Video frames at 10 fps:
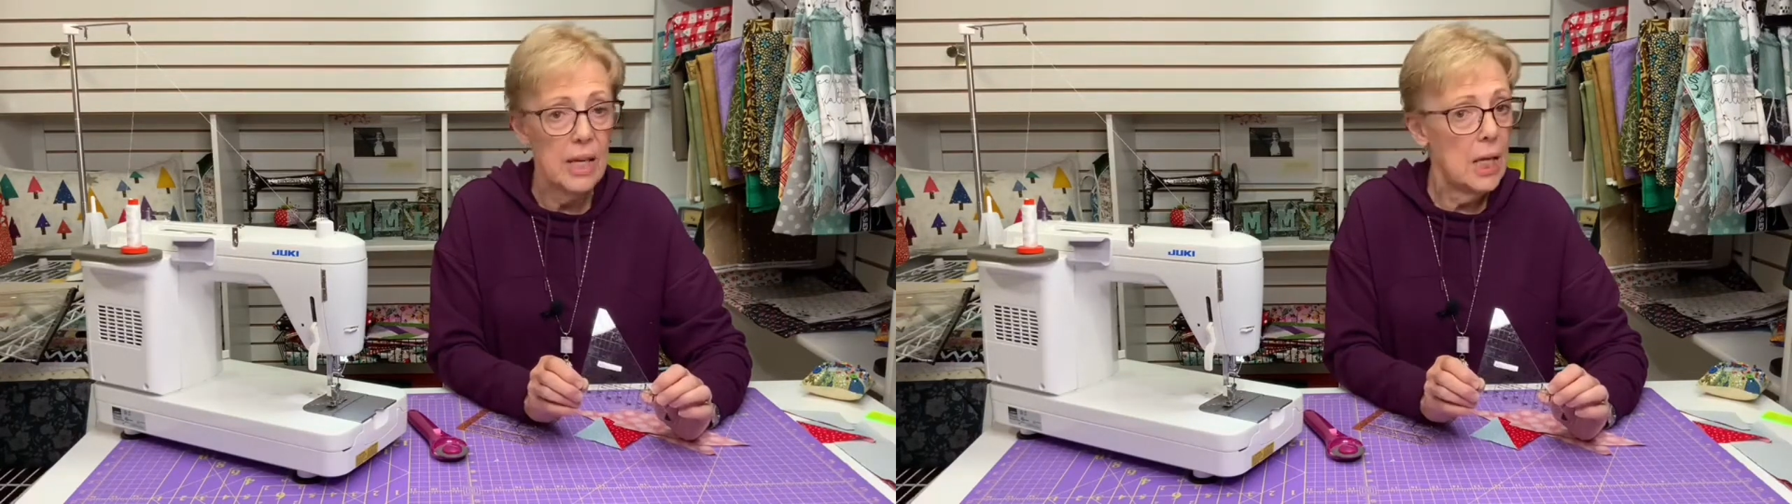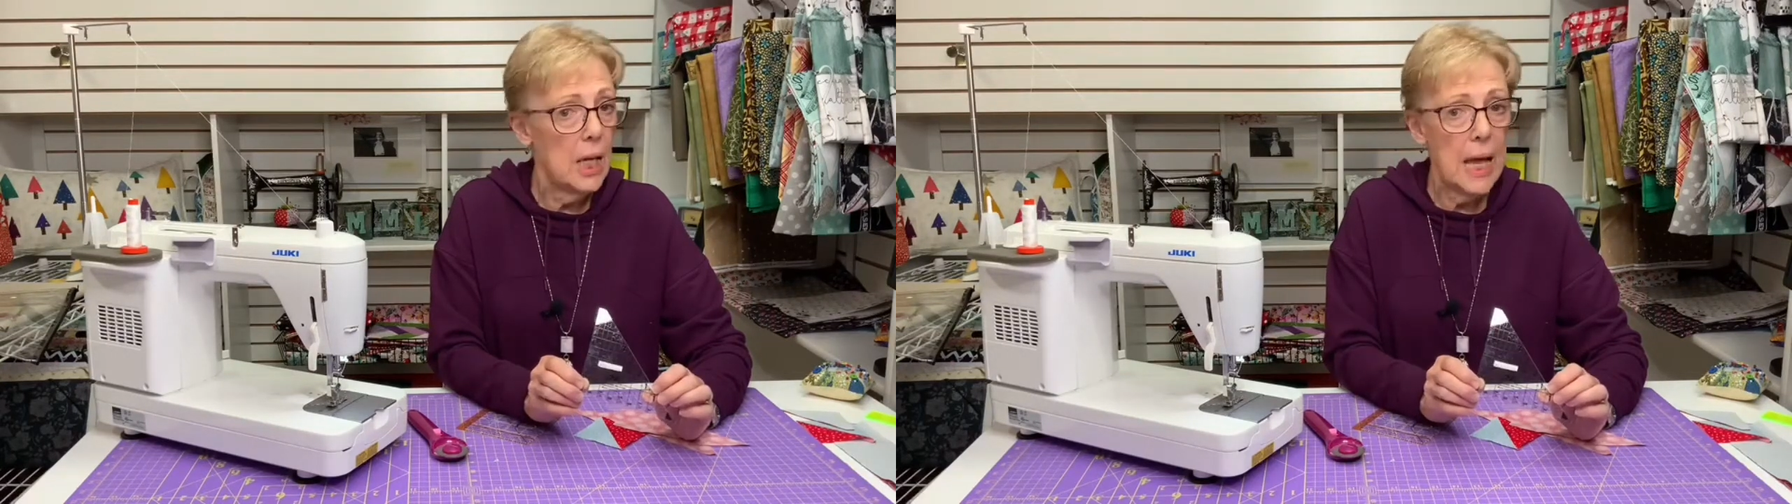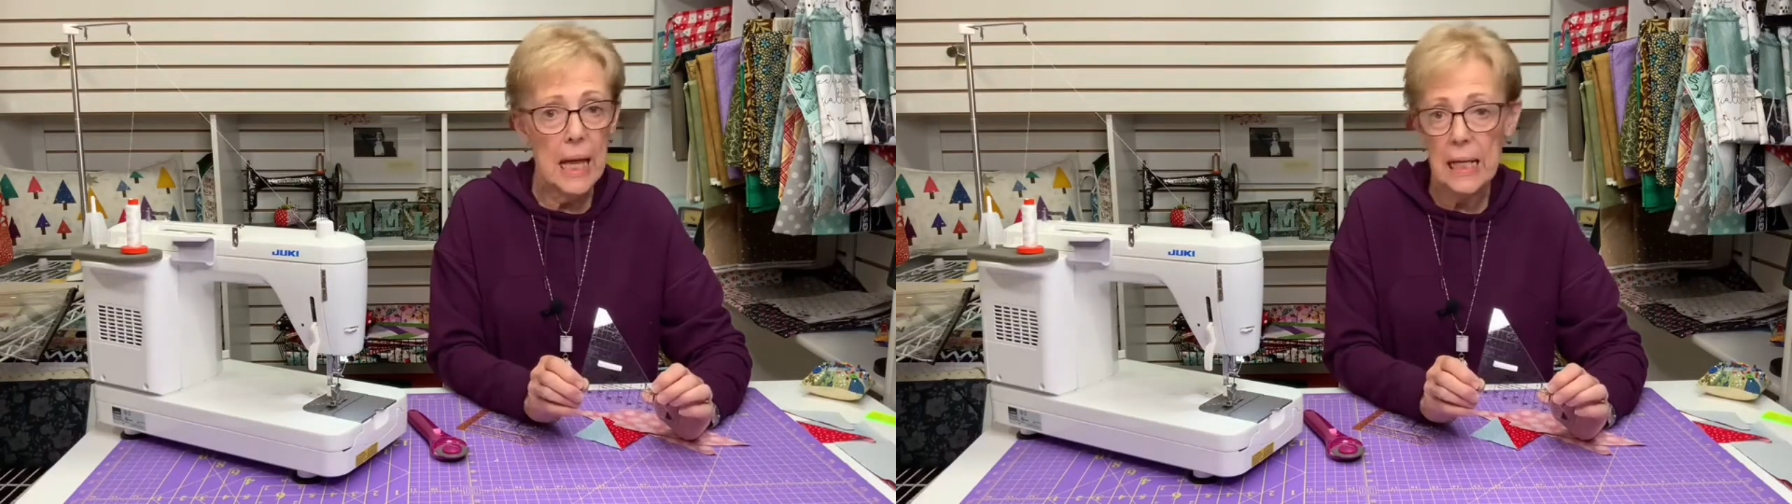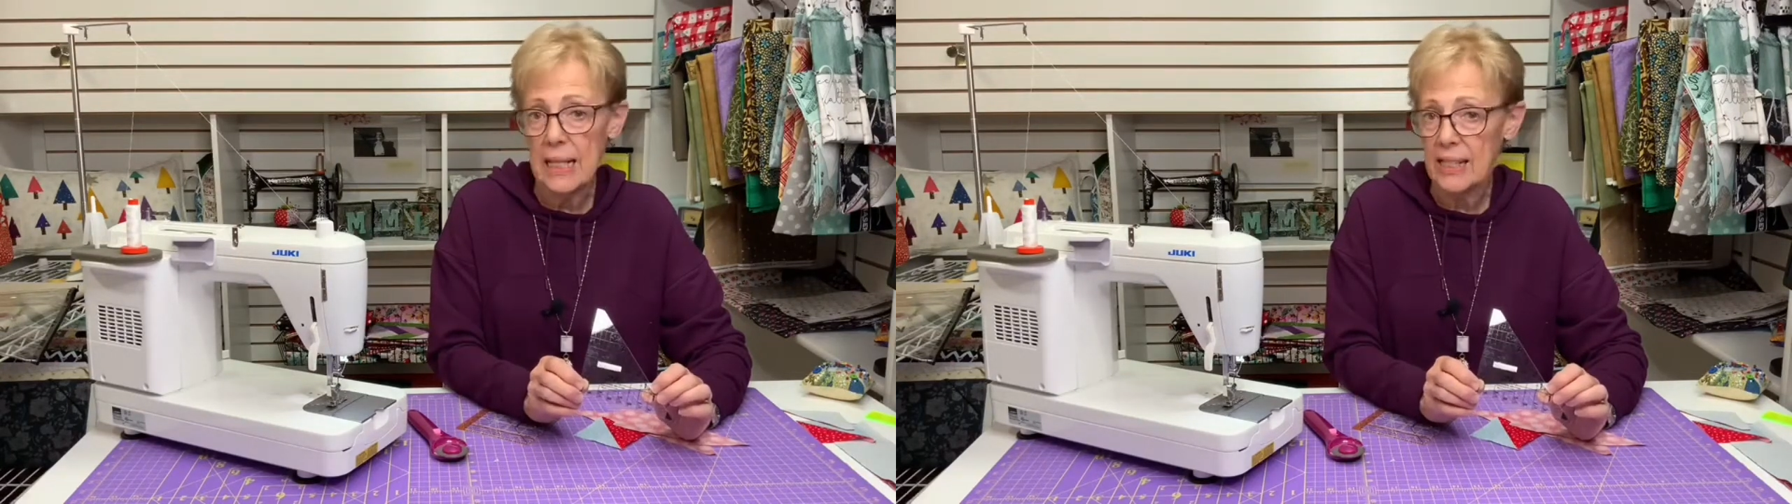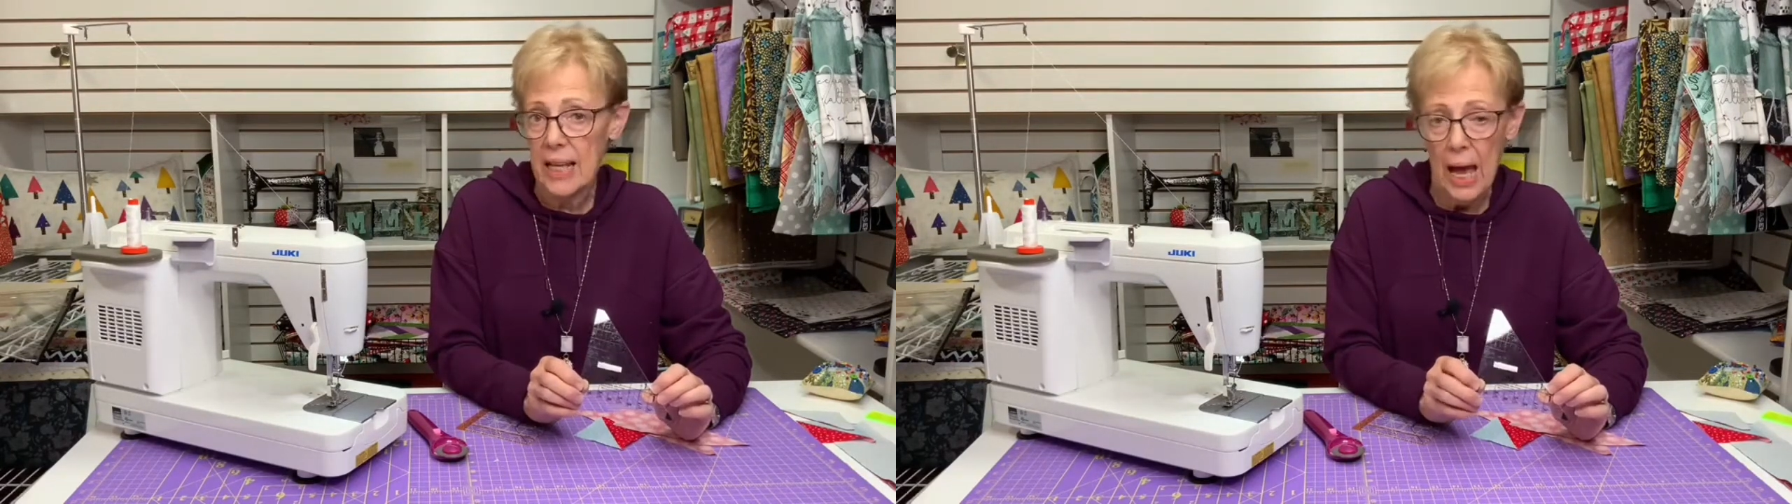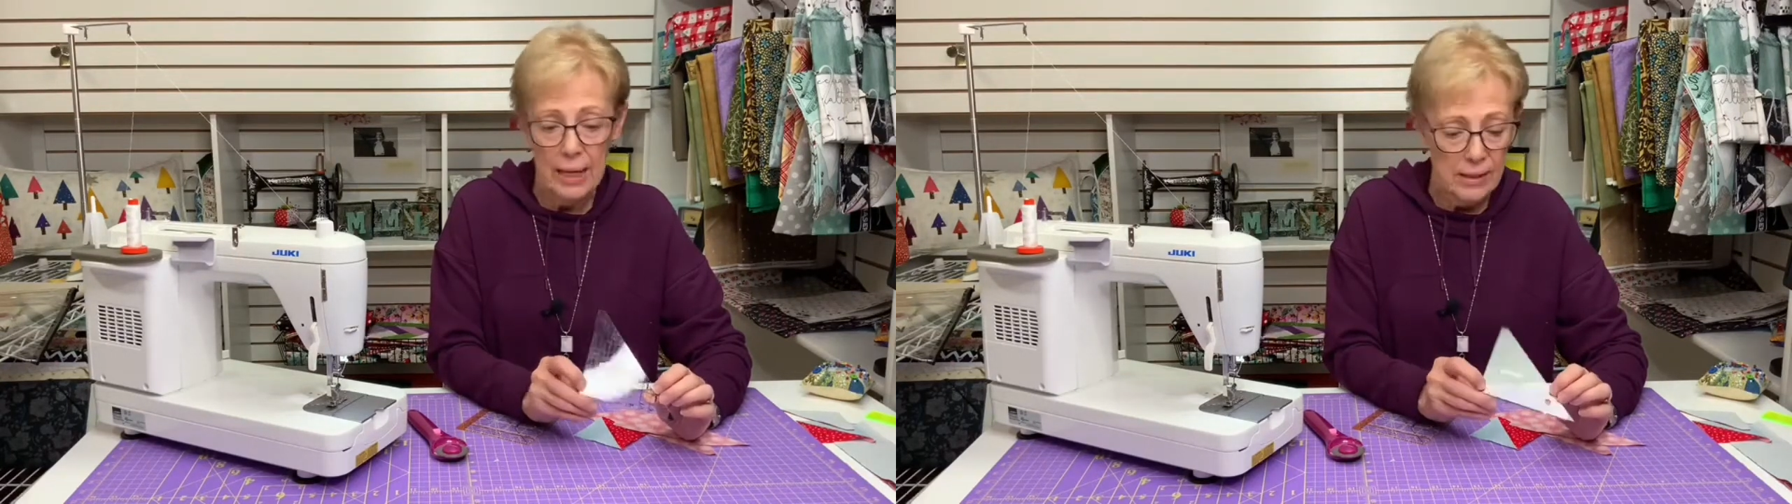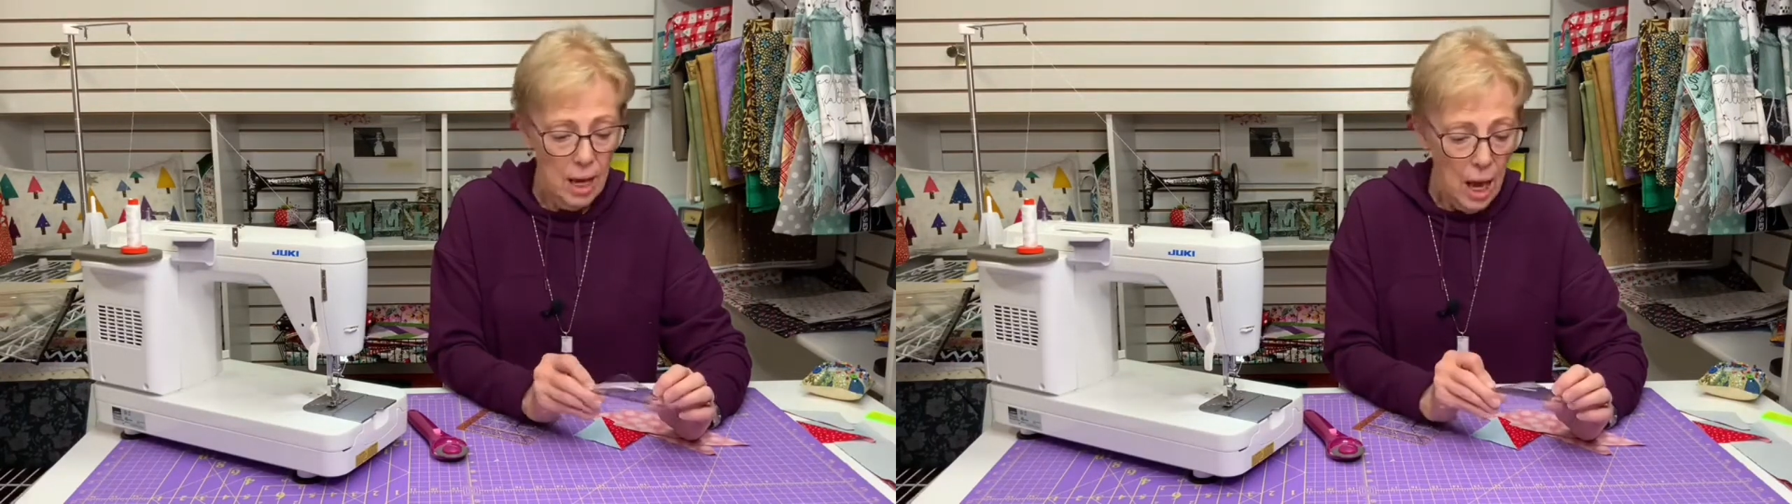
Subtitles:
in any size.